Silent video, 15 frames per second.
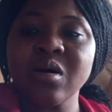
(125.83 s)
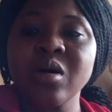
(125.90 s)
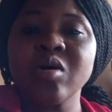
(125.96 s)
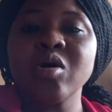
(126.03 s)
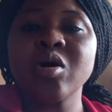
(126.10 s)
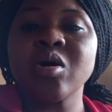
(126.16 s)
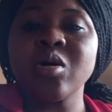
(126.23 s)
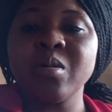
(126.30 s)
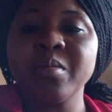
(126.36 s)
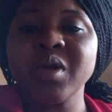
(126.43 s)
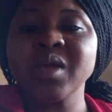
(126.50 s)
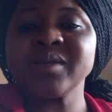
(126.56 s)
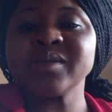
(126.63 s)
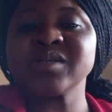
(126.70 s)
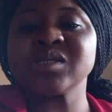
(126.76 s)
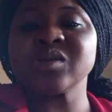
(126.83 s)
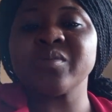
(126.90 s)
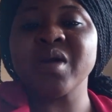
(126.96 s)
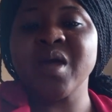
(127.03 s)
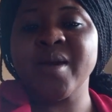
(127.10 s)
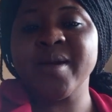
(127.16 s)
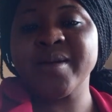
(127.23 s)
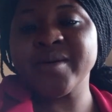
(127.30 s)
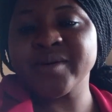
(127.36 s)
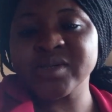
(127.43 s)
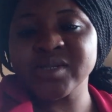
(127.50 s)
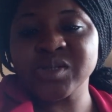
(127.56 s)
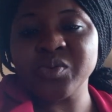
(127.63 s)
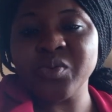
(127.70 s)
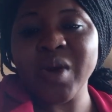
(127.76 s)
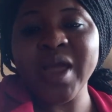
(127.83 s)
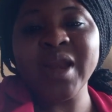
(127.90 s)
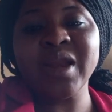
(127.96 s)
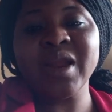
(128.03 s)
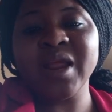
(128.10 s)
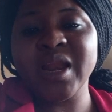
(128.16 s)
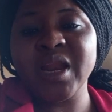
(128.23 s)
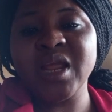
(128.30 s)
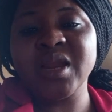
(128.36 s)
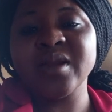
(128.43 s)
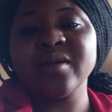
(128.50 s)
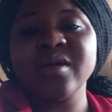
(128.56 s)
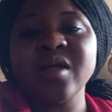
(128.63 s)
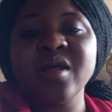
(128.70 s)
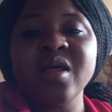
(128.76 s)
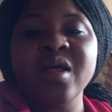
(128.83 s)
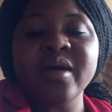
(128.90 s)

or commit some errors while learning